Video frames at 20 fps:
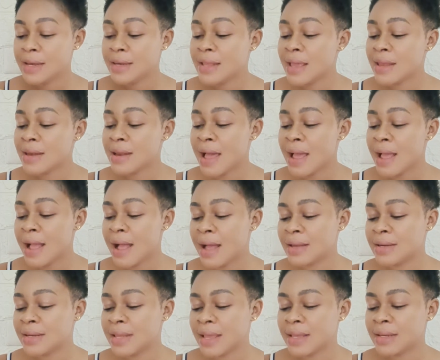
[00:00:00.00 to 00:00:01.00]
Then I
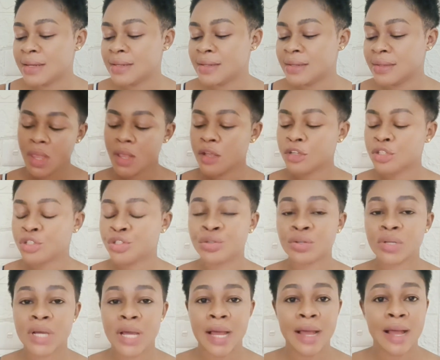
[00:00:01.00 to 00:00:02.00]
added
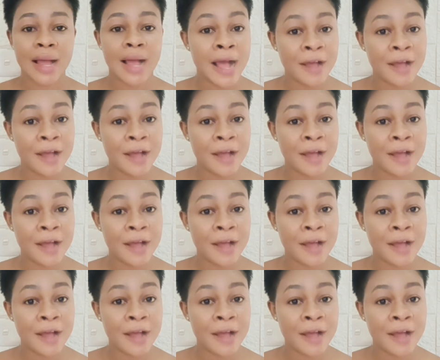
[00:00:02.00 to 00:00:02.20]
sugar,